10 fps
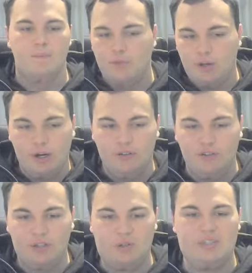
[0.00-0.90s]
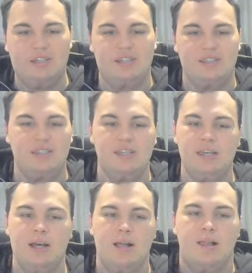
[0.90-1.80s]
kind of interesting to see.
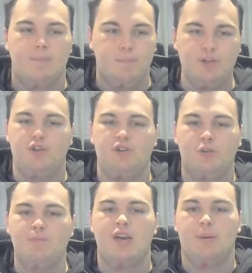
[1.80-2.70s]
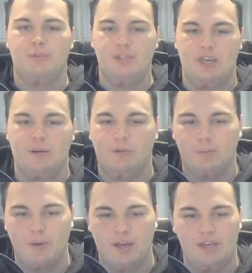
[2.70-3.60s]
But he should be able to get one
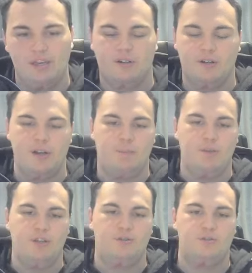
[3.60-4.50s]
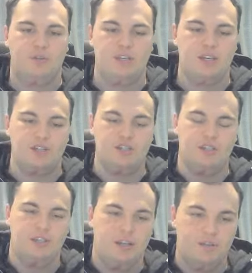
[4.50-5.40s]
back here and beat Yusuke
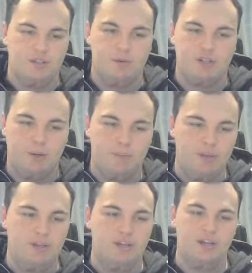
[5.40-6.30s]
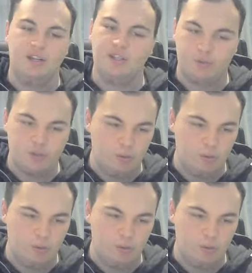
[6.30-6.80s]
Yachi in this matchup here. It is also in